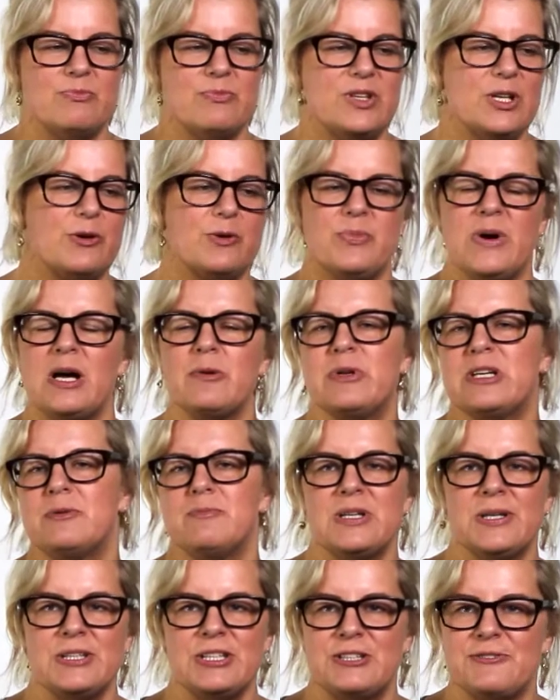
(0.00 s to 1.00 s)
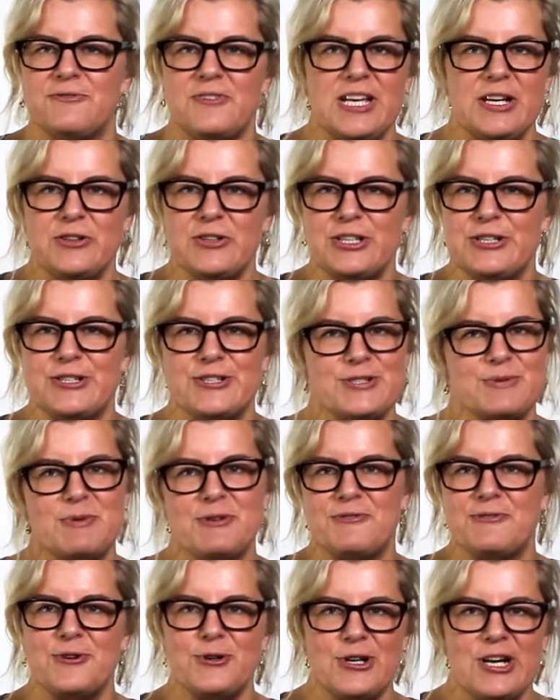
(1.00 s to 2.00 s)
There were probably a million failures
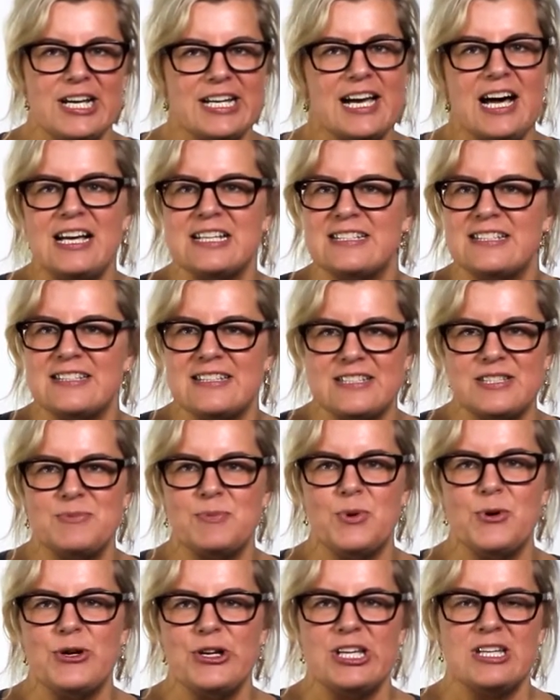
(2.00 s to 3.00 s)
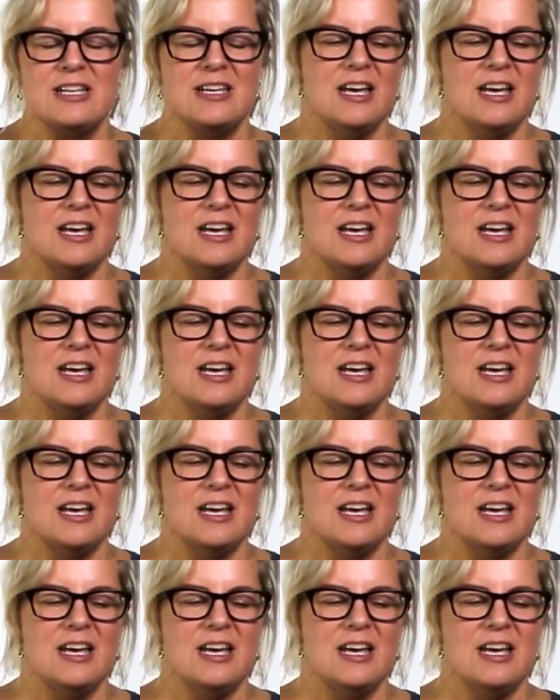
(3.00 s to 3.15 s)
before I got to this point.